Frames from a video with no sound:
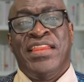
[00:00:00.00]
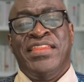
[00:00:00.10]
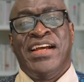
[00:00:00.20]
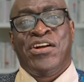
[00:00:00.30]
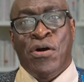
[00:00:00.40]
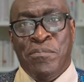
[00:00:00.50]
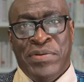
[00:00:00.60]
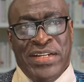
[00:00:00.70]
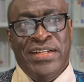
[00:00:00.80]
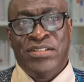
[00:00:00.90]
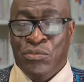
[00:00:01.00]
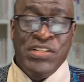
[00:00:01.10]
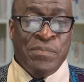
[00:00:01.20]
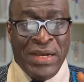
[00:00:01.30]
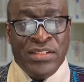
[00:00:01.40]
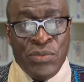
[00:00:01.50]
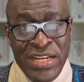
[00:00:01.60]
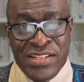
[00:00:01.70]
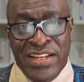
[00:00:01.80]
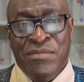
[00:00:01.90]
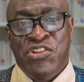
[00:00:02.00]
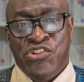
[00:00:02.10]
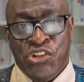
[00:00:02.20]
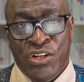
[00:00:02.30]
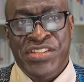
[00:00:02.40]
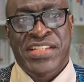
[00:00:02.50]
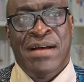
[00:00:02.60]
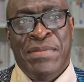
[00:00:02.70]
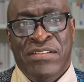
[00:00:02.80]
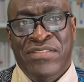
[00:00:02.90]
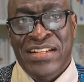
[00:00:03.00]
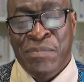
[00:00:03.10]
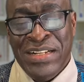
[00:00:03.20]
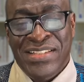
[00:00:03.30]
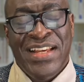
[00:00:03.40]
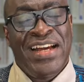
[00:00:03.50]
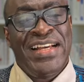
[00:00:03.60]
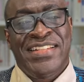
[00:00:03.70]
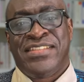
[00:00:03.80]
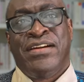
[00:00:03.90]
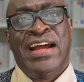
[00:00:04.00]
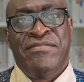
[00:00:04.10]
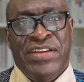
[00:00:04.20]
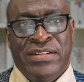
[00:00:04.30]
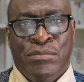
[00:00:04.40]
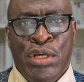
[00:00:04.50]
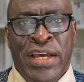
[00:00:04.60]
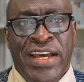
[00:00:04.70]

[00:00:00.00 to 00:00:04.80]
the company, which by the way is named Tursum Investment, is thriving.